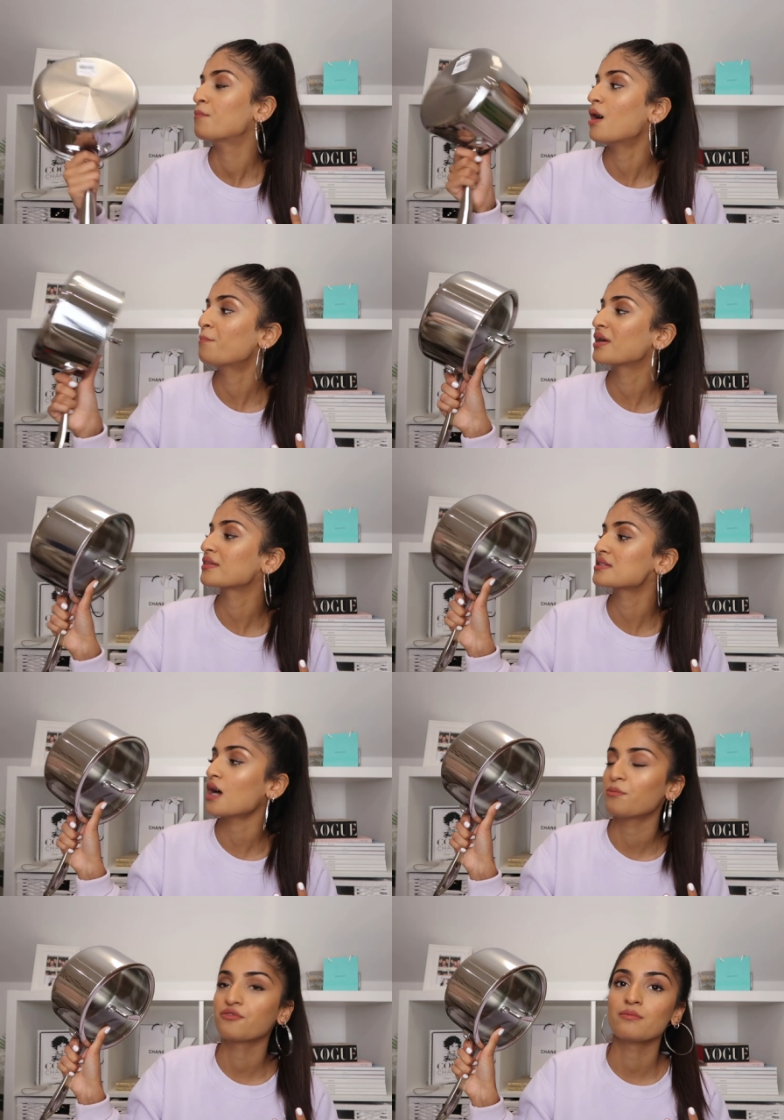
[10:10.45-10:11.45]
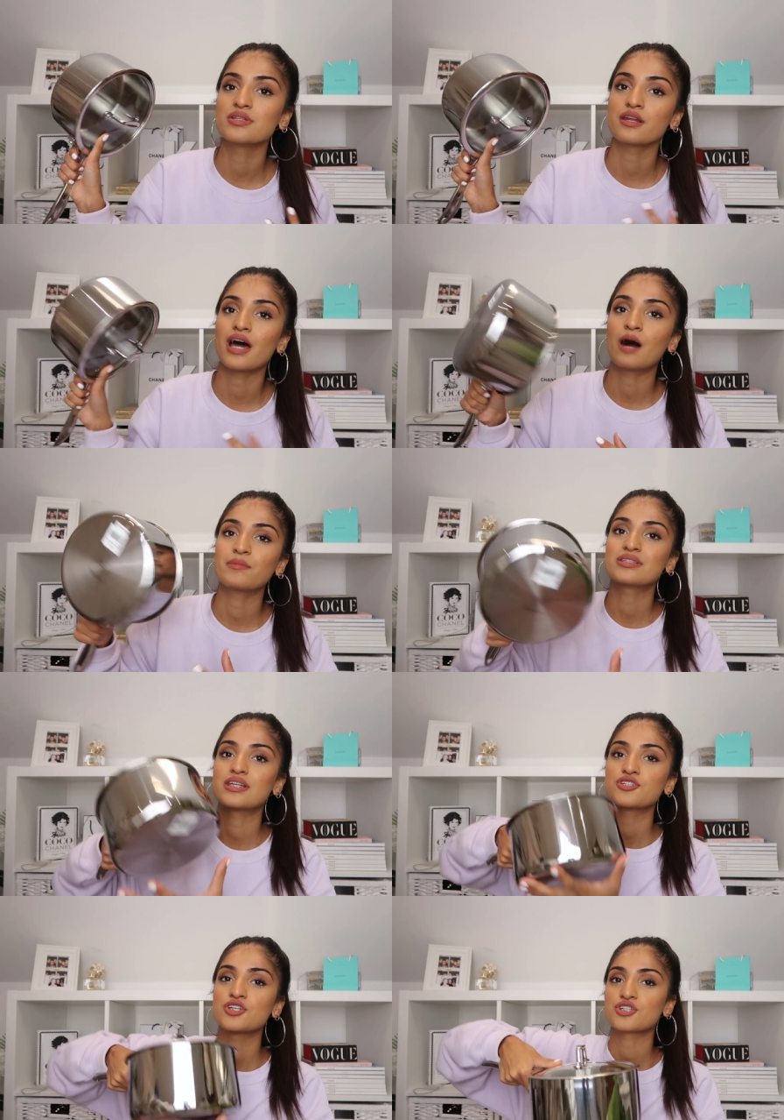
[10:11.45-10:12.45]
My mum picked this up from Dunelm. It's
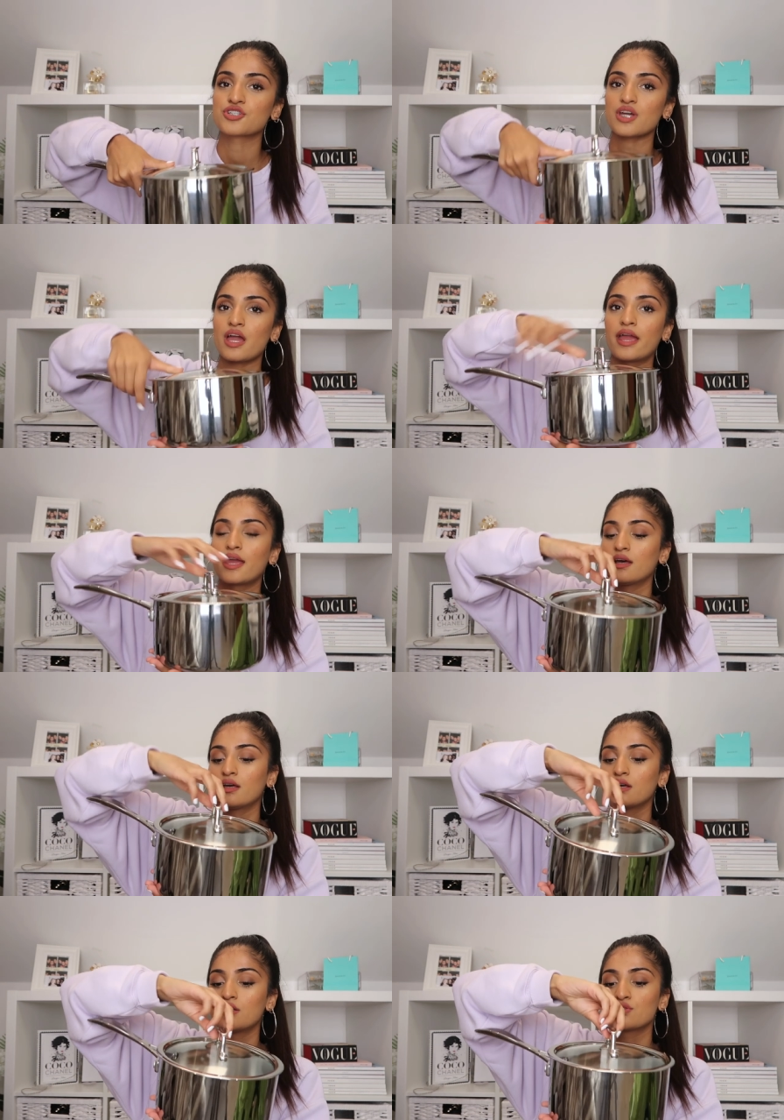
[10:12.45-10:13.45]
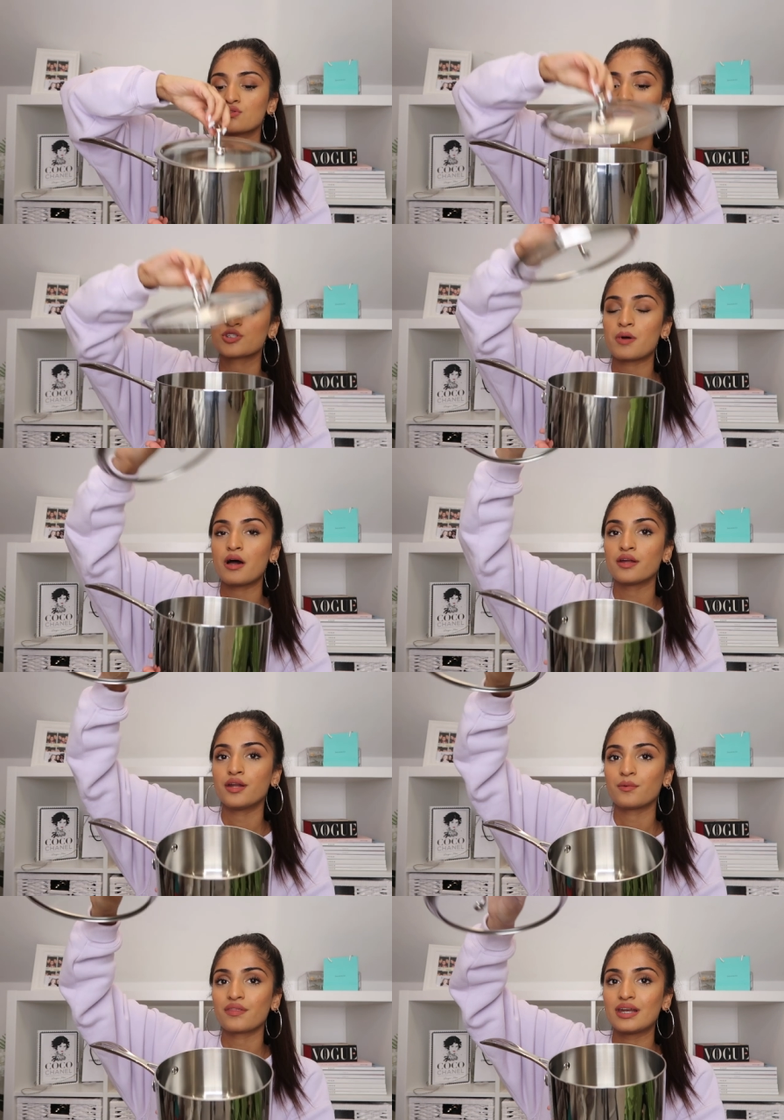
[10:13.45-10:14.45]
literally just a
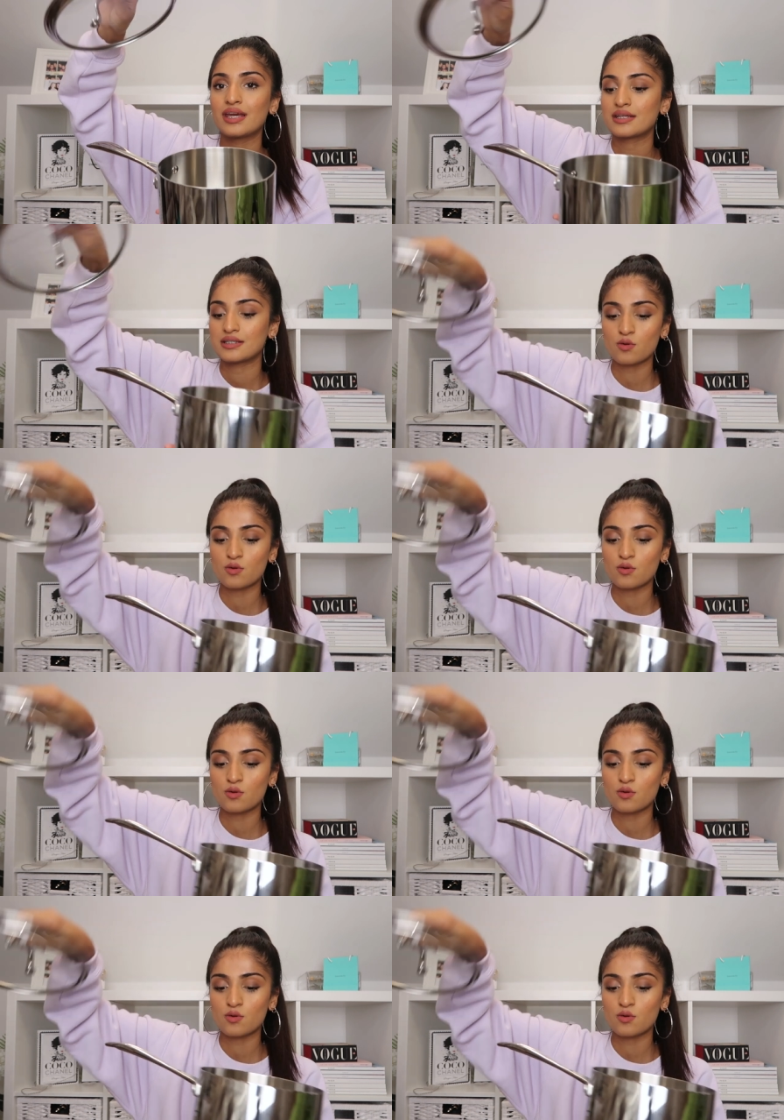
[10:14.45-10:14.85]
saucepan with a lid.